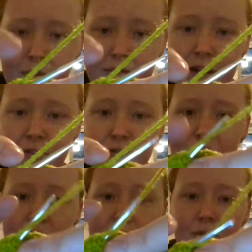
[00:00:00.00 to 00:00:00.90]
of that
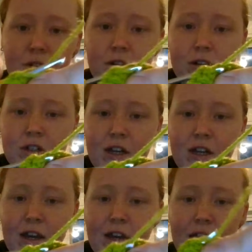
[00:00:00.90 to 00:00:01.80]
first double
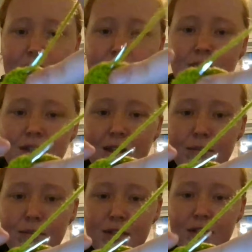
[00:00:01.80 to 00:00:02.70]
crochet and slip
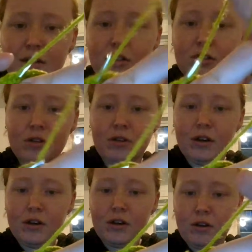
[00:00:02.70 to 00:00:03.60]
stitch. So
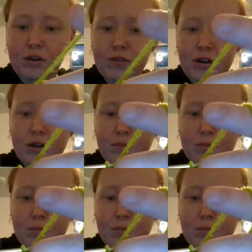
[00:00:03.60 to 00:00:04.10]
yarn over,